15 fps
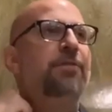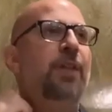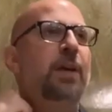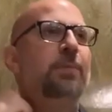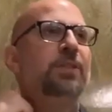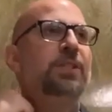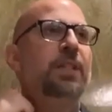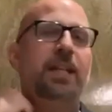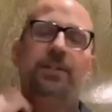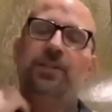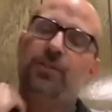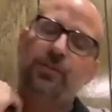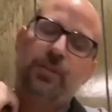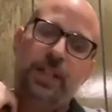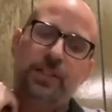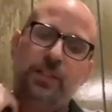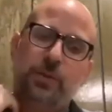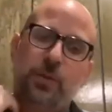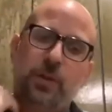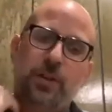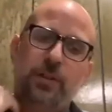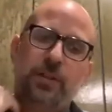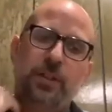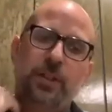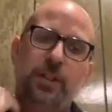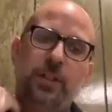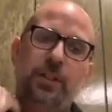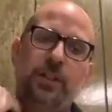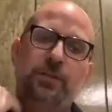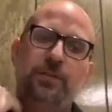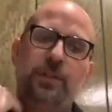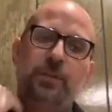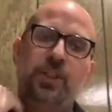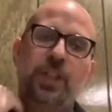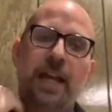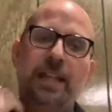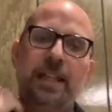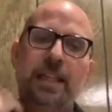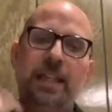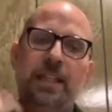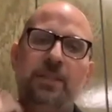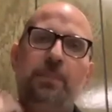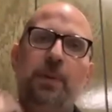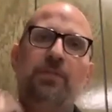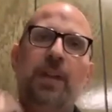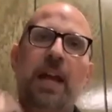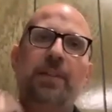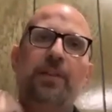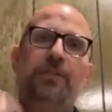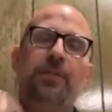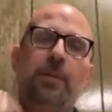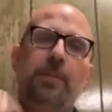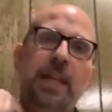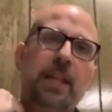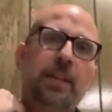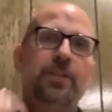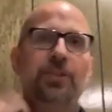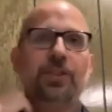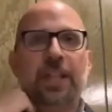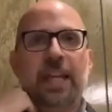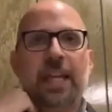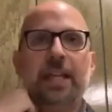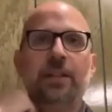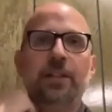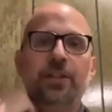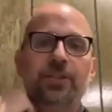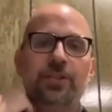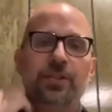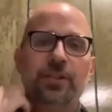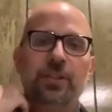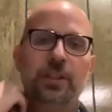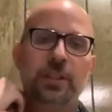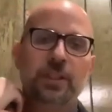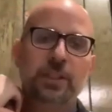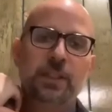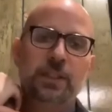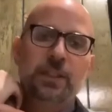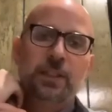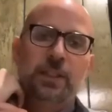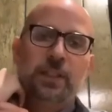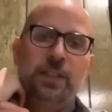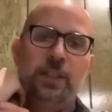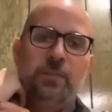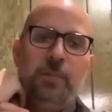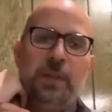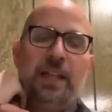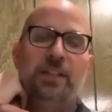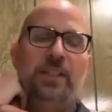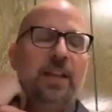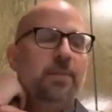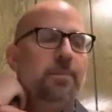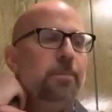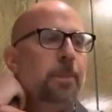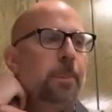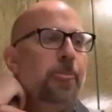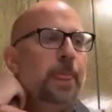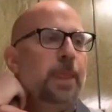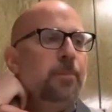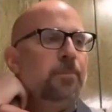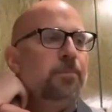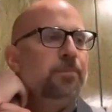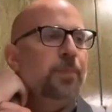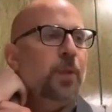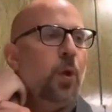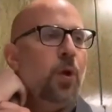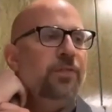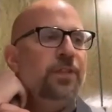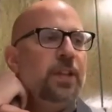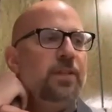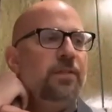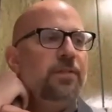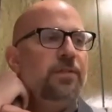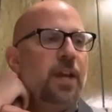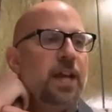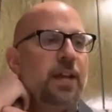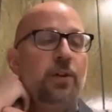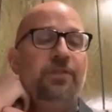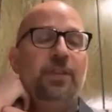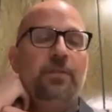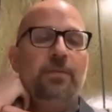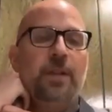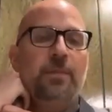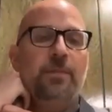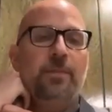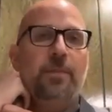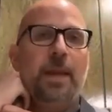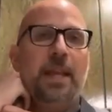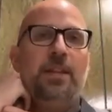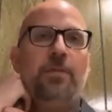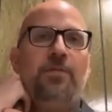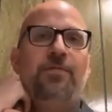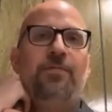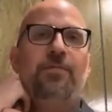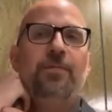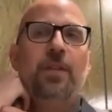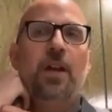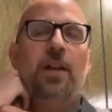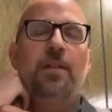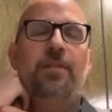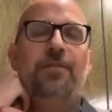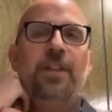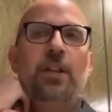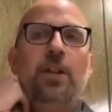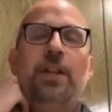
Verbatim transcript: from Sanskrit or from Chinese, but rather from English to English, because I'm often I often am made to uh, feel